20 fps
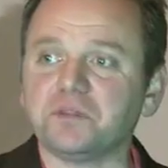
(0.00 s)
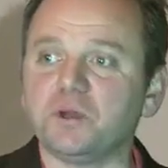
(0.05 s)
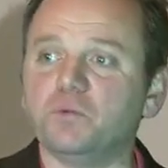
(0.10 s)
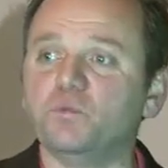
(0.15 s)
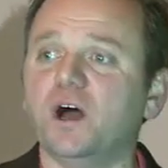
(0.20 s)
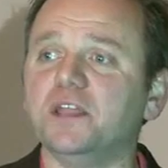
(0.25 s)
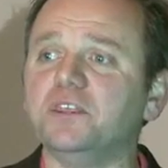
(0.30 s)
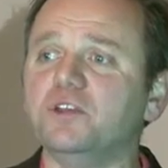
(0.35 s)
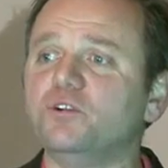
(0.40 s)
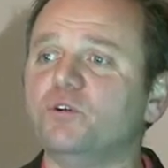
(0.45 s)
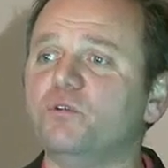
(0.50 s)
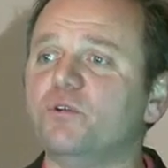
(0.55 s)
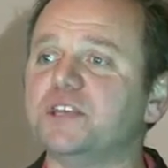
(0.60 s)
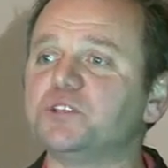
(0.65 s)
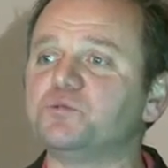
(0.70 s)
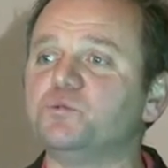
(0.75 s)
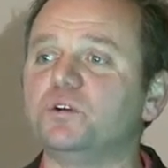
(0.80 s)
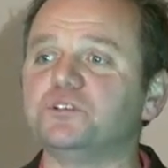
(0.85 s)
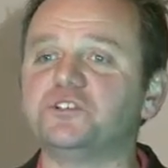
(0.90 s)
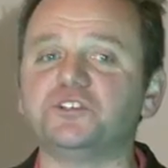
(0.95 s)
one that
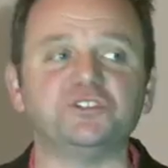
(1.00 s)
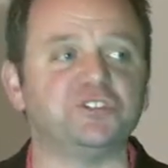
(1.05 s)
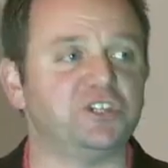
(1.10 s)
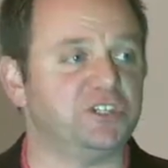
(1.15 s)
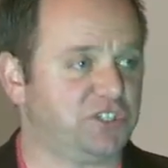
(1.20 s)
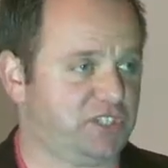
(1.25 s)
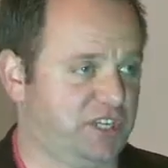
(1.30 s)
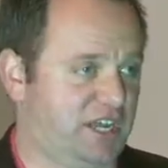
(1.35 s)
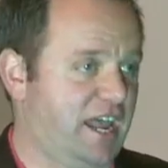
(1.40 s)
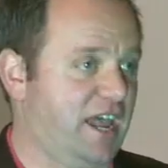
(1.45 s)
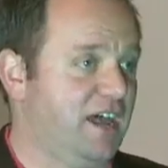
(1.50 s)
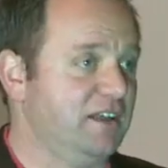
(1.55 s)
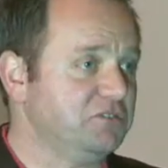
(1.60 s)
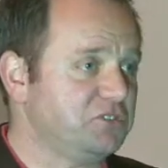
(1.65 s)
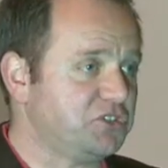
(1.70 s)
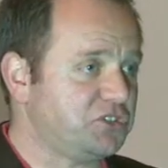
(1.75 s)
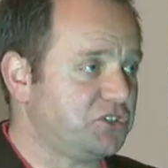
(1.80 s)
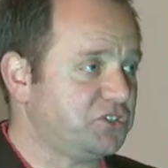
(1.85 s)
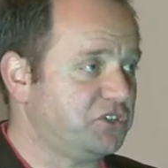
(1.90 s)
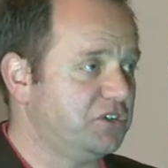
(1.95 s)
always wants a
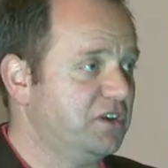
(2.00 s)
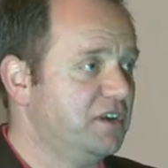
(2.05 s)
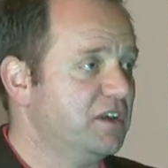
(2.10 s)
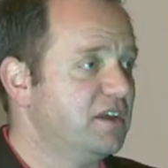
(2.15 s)
discount,